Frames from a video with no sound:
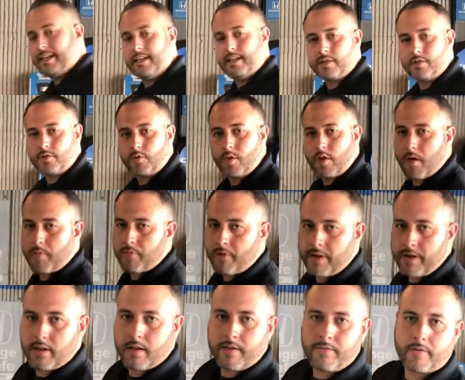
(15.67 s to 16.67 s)
getting it through our
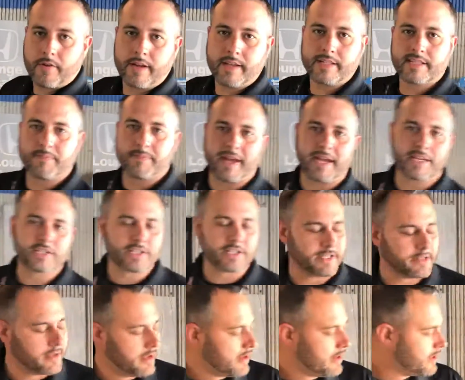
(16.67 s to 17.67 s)
pre-delivery
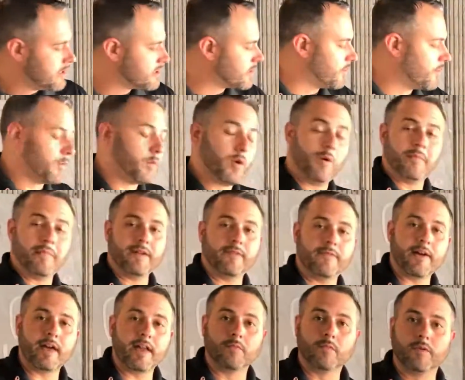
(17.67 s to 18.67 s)
inspection, so it will be
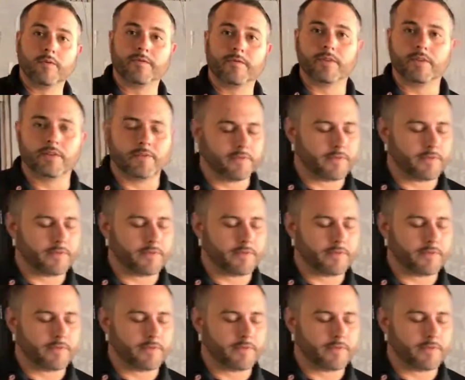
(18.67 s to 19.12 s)
available for you to